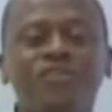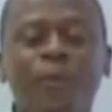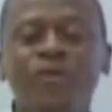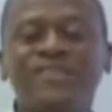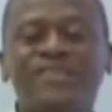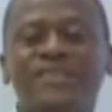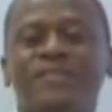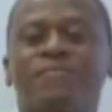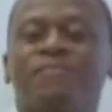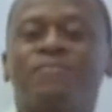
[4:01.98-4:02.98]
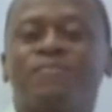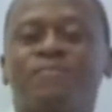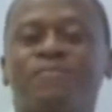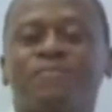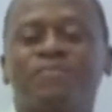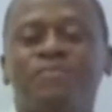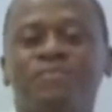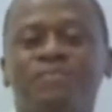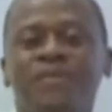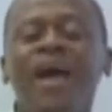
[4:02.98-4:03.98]
in the sports
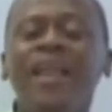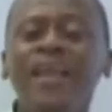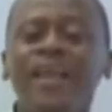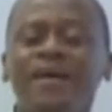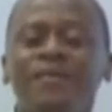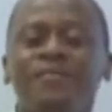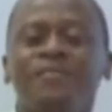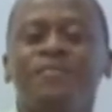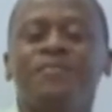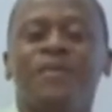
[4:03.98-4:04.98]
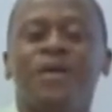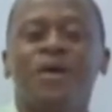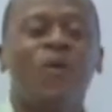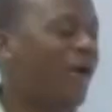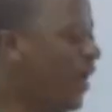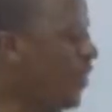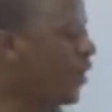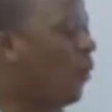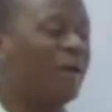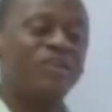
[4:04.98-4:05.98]
arena where
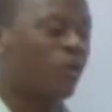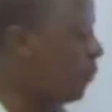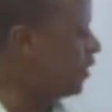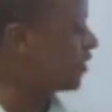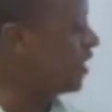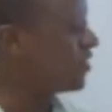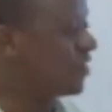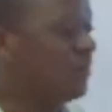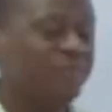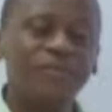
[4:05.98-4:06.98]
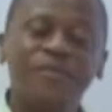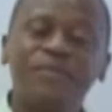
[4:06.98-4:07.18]
the comment, commentator